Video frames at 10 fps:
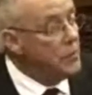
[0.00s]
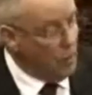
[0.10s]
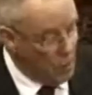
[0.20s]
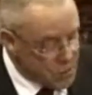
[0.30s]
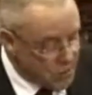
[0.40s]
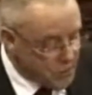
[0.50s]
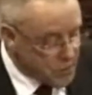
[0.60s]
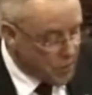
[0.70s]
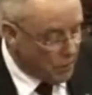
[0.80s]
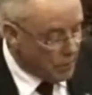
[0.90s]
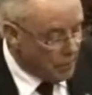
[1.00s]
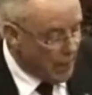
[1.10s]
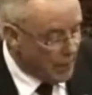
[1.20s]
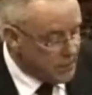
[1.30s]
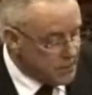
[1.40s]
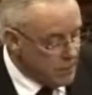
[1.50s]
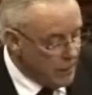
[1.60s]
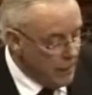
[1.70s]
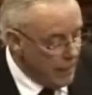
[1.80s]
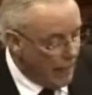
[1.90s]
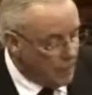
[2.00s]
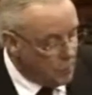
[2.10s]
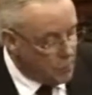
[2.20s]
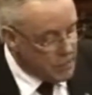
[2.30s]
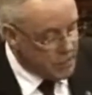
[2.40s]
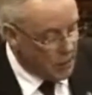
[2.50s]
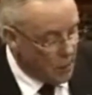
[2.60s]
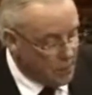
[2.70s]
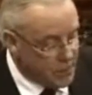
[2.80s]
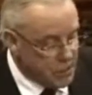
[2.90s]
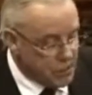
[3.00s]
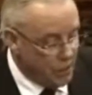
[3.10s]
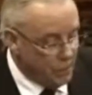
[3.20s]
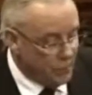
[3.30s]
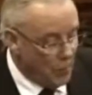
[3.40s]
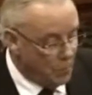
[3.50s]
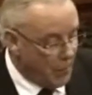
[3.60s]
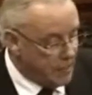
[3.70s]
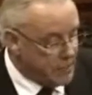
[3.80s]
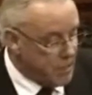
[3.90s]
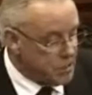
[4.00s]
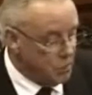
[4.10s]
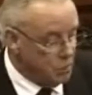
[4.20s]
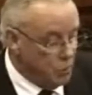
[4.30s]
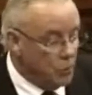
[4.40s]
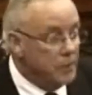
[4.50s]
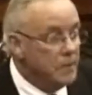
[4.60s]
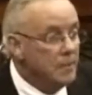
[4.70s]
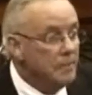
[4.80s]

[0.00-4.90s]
the loss of historic markets, and increasing competition from plantation wood,